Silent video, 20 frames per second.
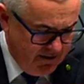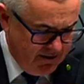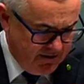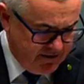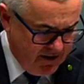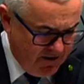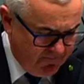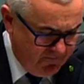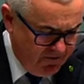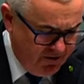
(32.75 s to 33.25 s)

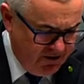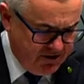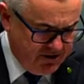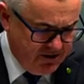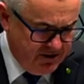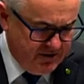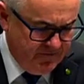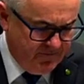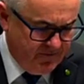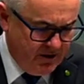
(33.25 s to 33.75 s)

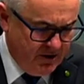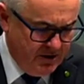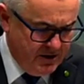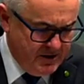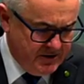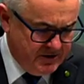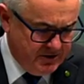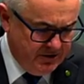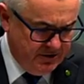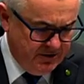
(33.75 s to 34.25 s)
Definitions of key
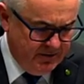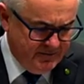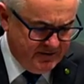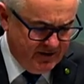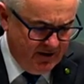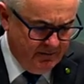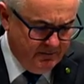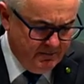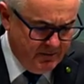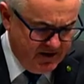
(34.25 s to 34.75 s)
terms
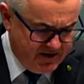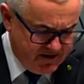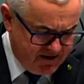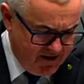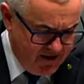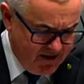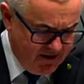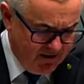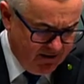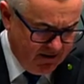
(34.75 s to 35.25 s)
are
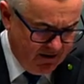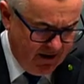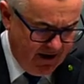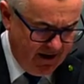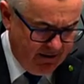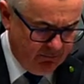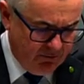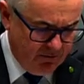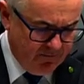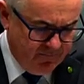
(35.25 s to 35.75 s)
missing
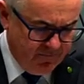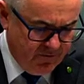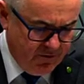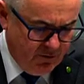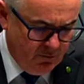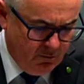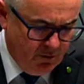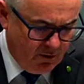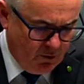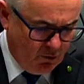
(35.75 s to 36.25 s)
and
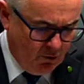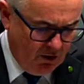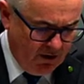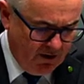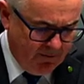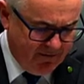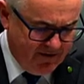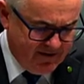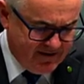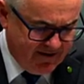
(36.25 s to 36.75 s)
review
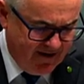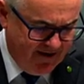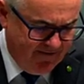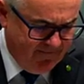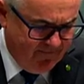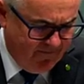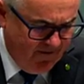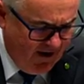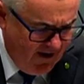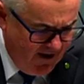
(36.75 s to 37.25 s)
requirements are
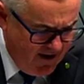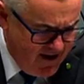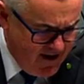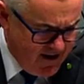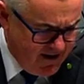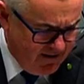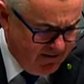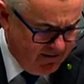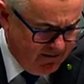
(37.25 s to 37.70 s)
vague.